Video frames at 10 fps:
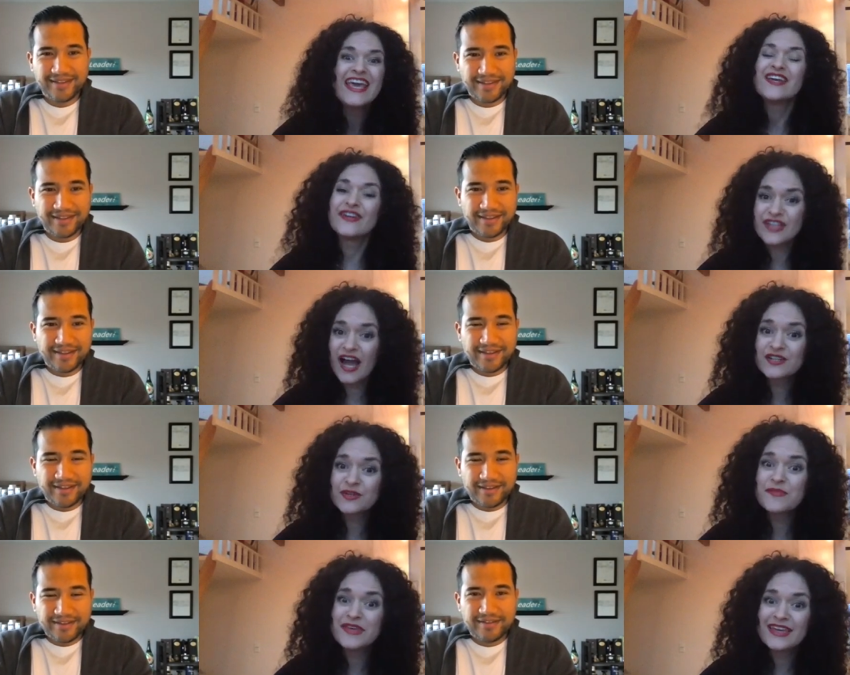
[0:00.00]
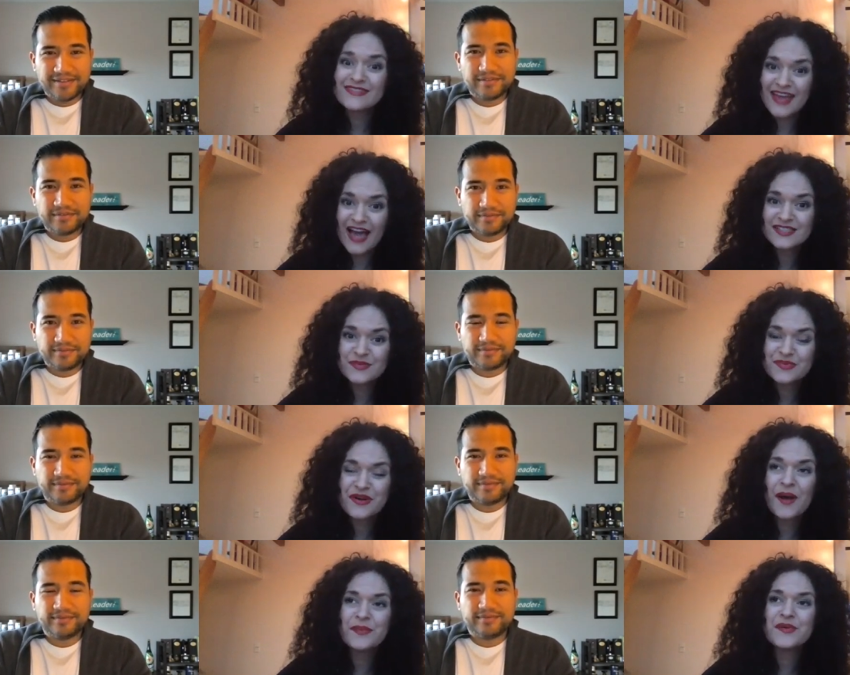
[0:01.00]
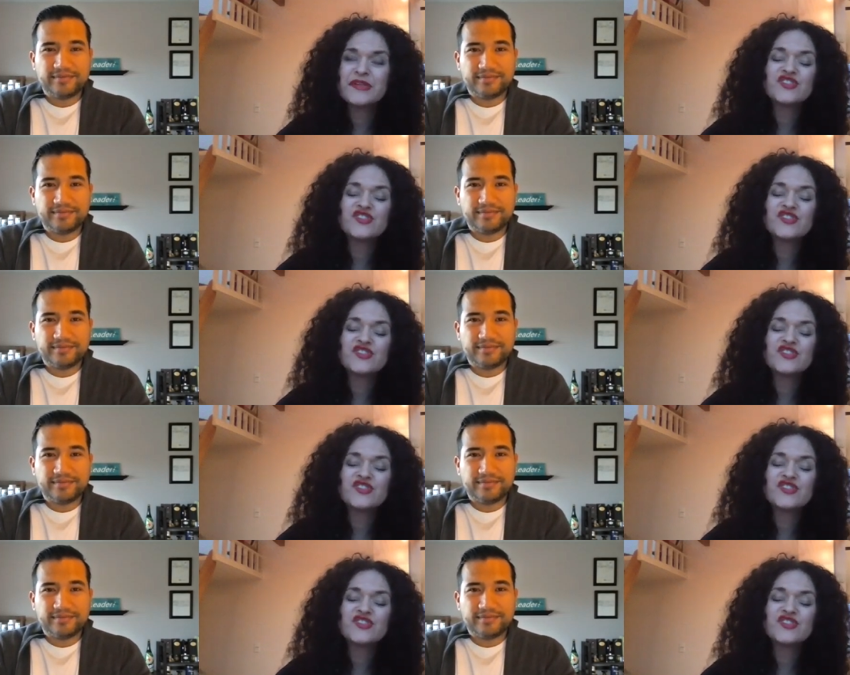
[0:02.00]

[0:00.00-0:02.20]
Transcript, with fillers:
Speaker 1: your doctor would be like, that's a problem. But